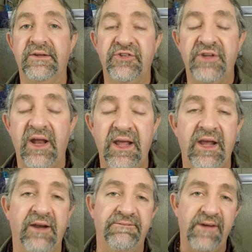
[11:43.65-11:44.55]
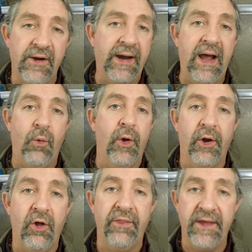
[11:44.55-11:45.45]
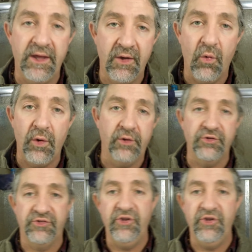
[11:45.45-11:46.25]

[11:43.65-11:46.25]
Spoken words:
studying, and figuring out what all the oils